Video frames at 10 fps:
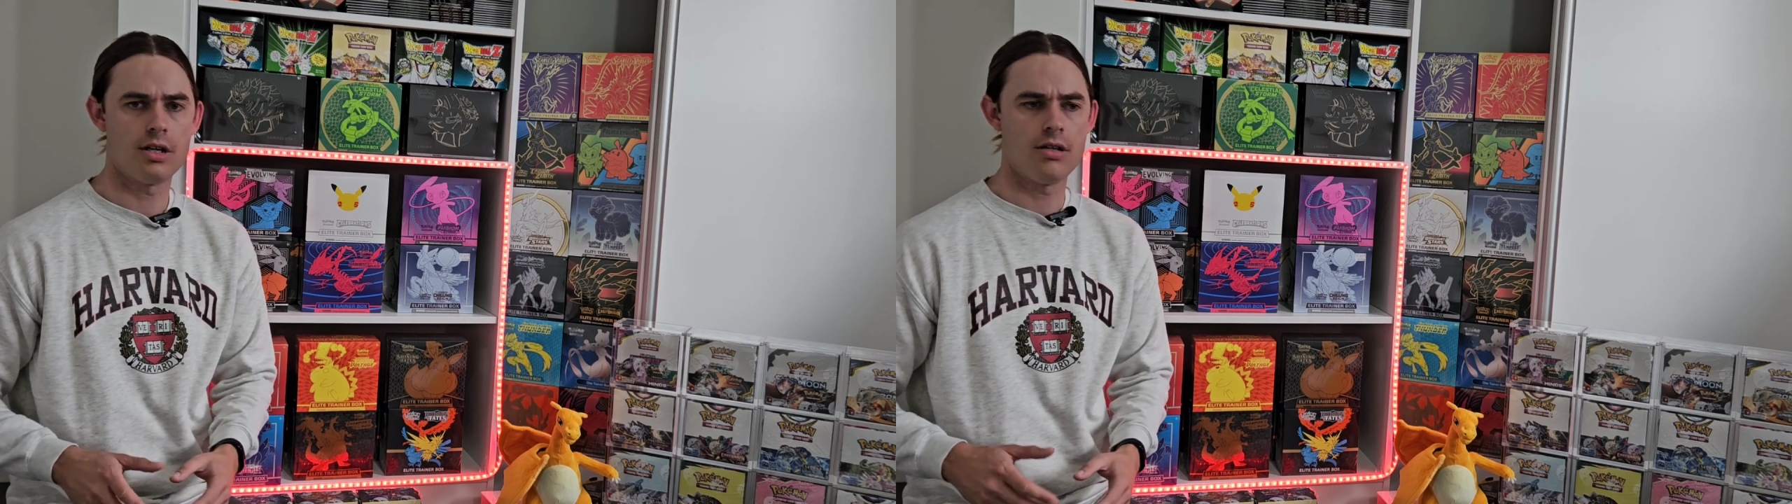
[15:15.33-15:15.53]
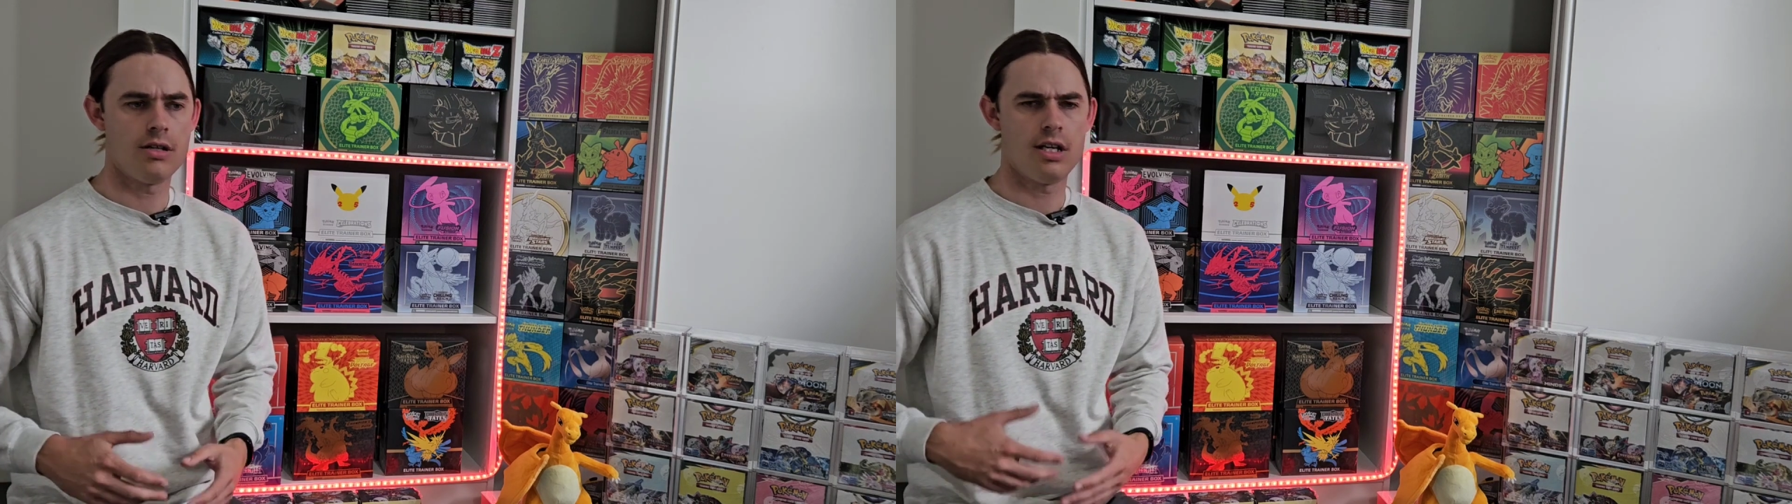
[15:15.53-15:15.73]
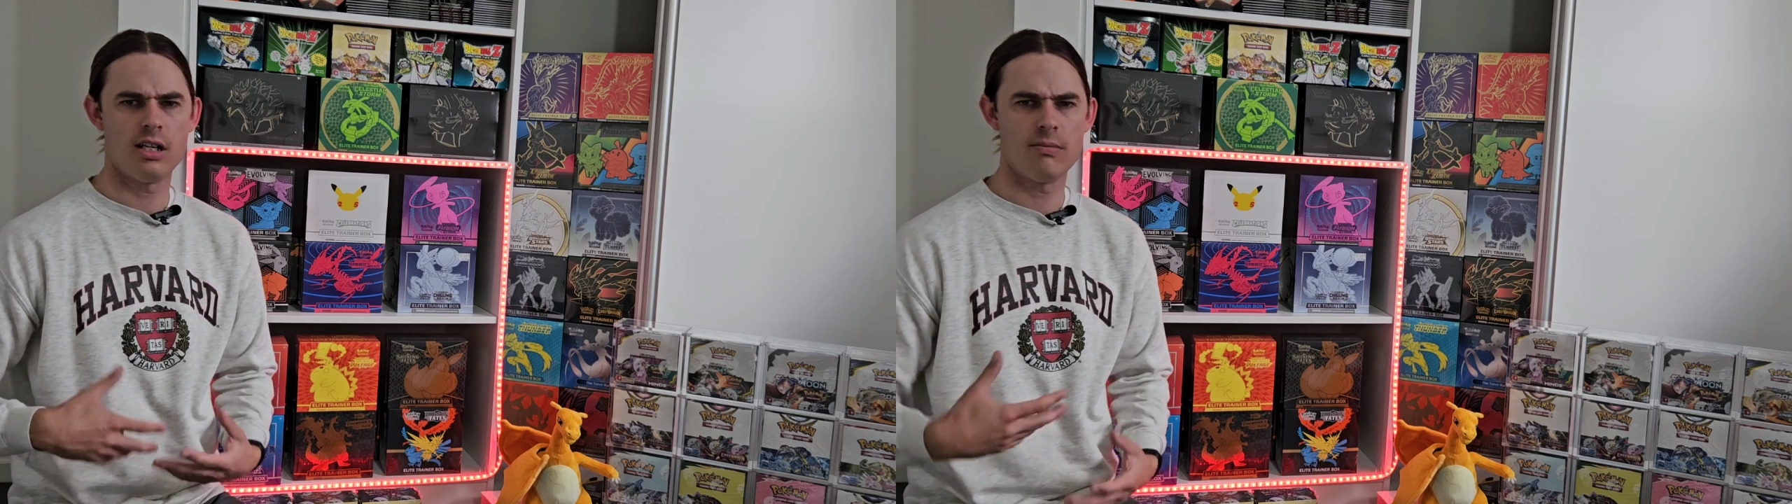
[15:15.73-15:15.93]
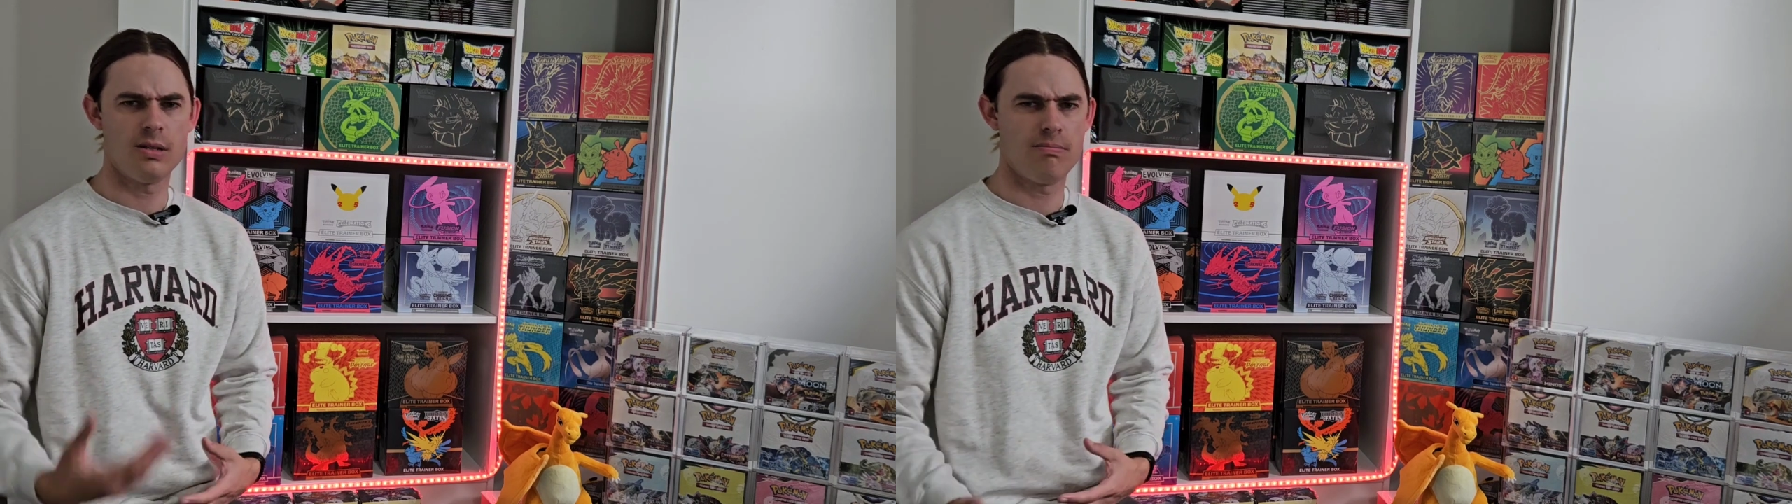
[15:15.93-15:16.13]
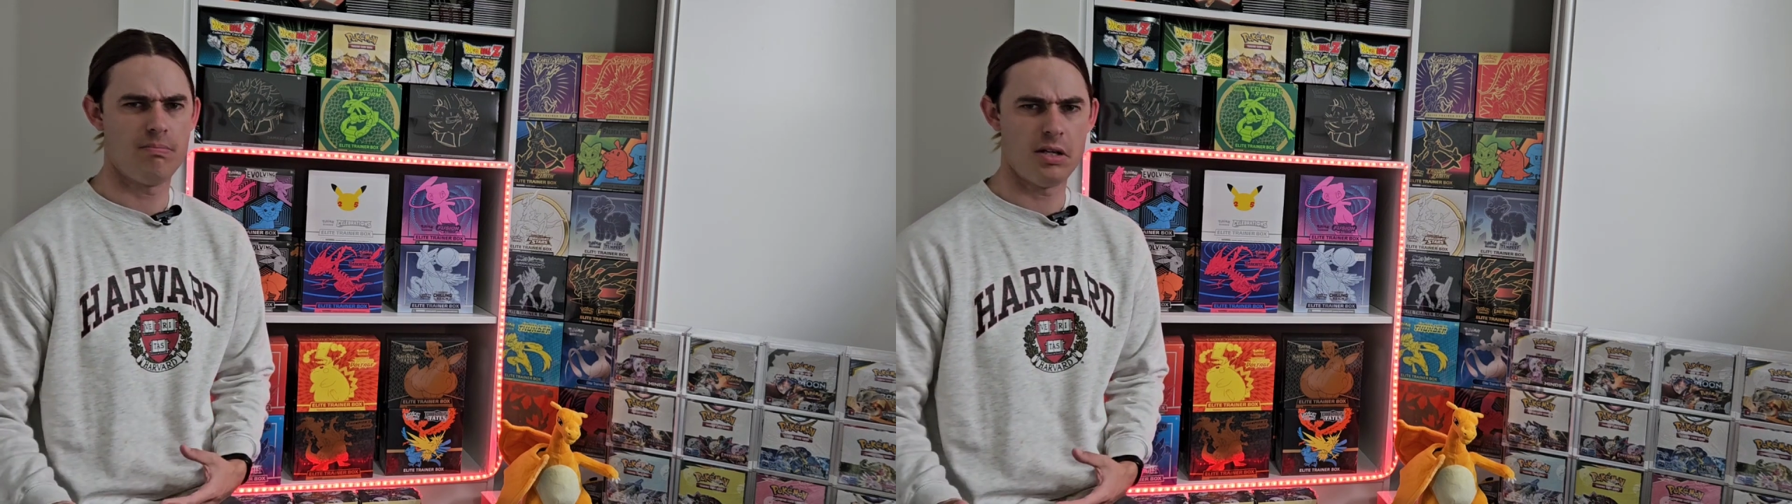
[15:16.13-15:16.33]
so they're going to
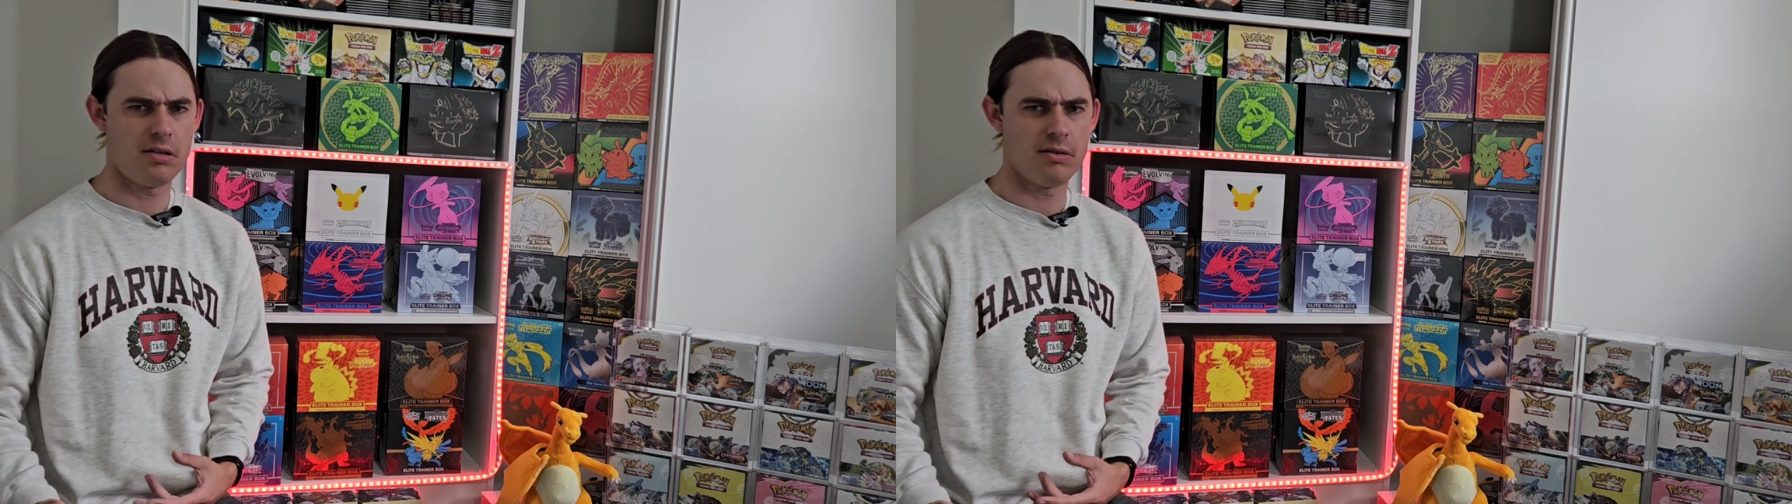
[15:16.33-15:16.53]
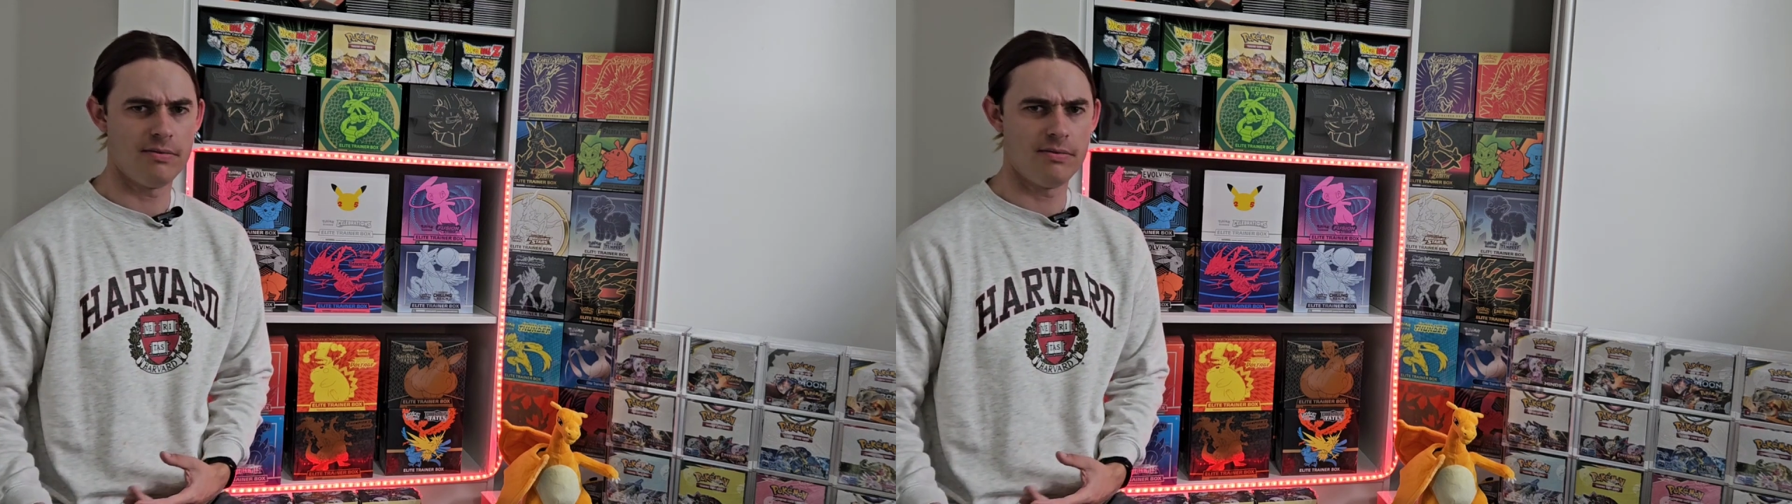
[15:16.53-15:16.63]
be better